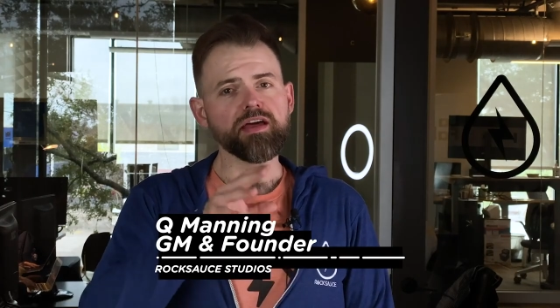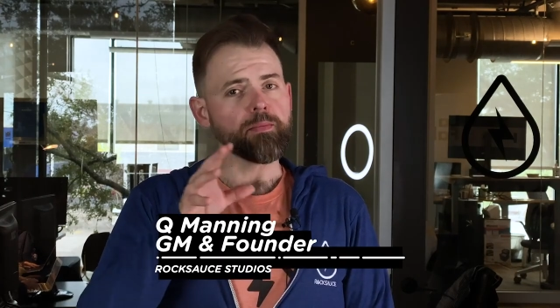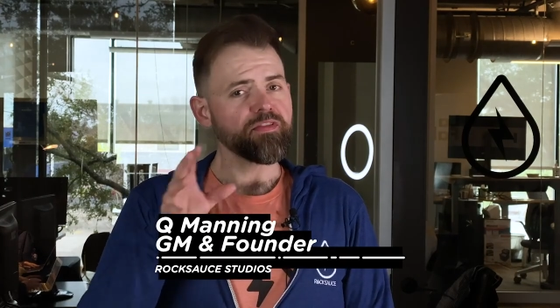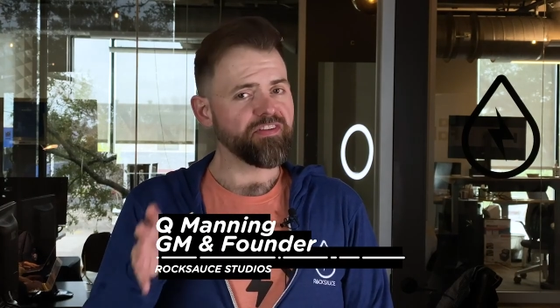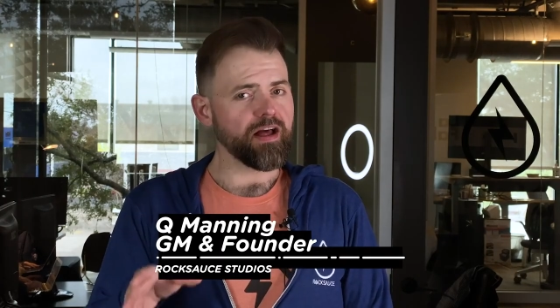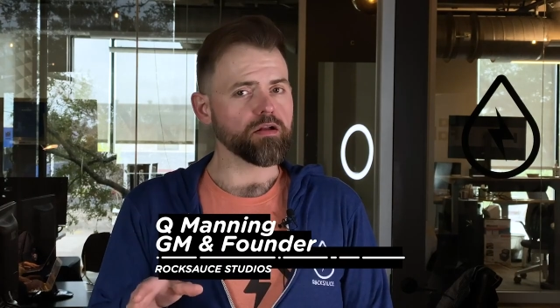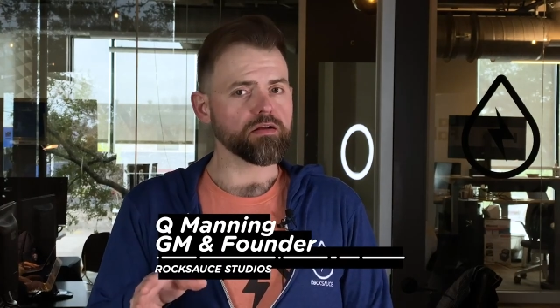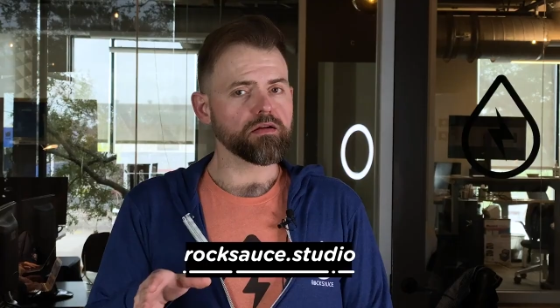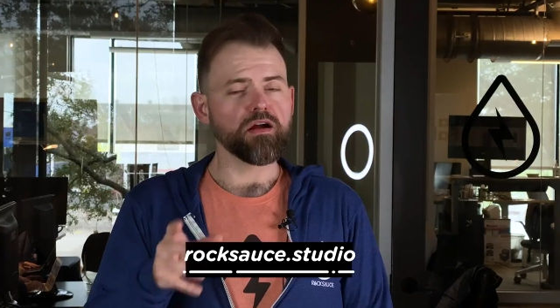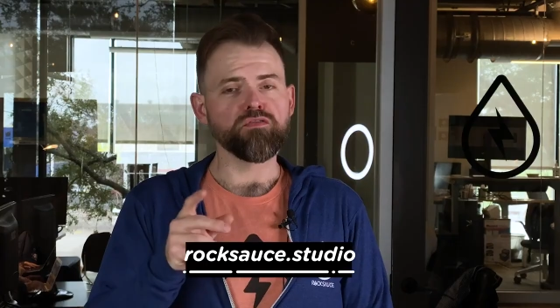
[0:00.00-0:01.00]
and I'm the
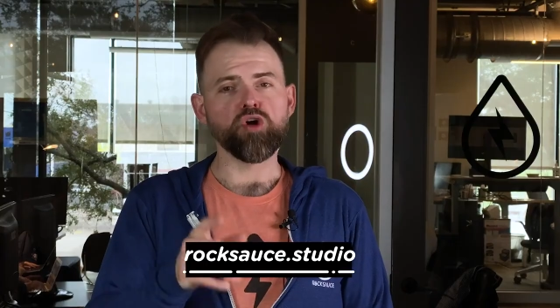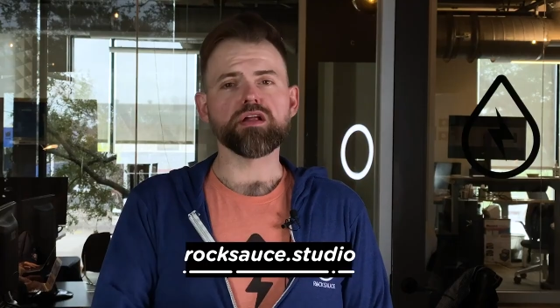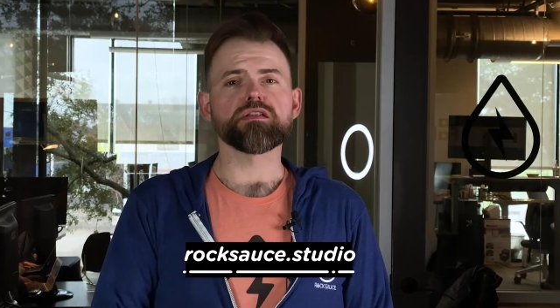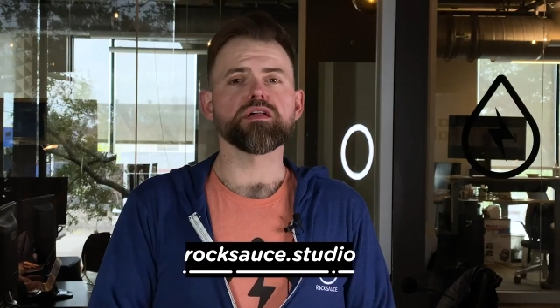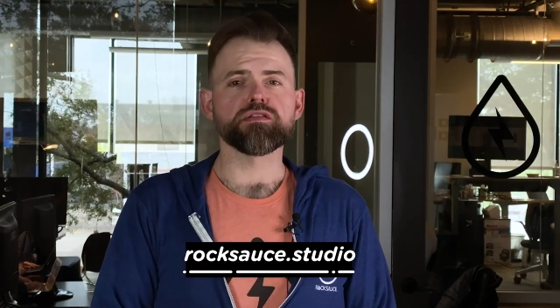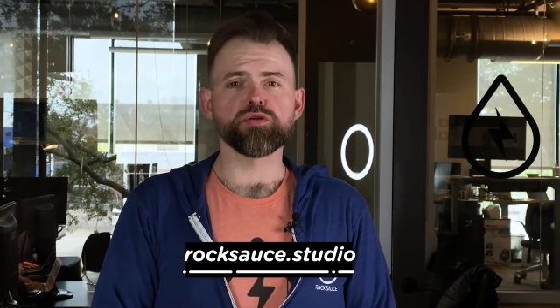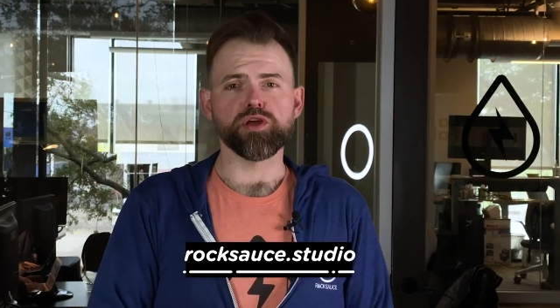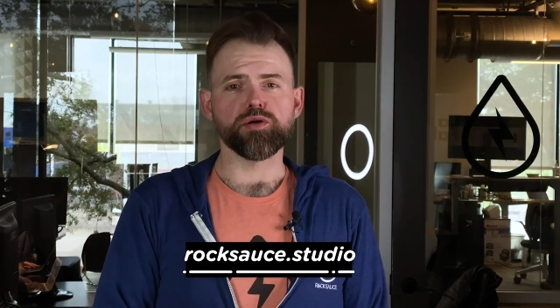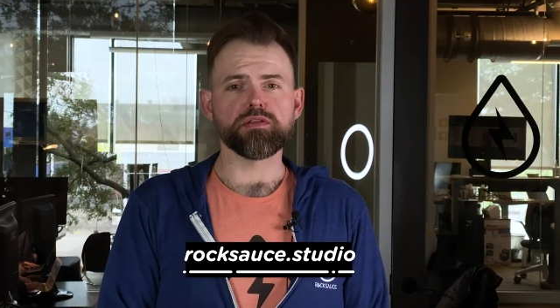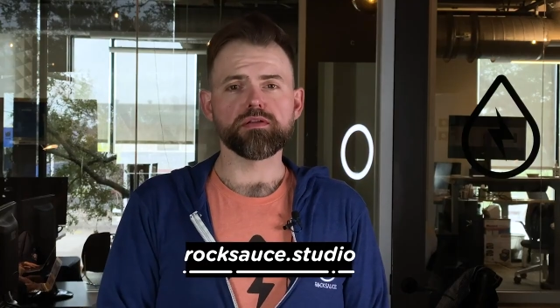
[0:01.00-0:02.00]
founder of Rocksauce
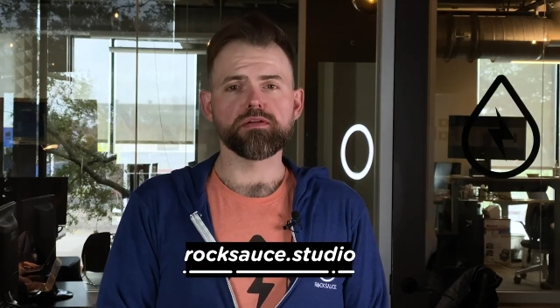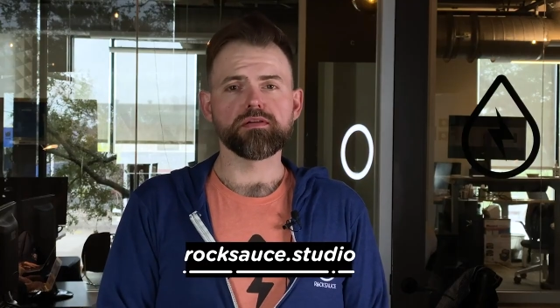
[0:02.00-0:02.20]
Studios.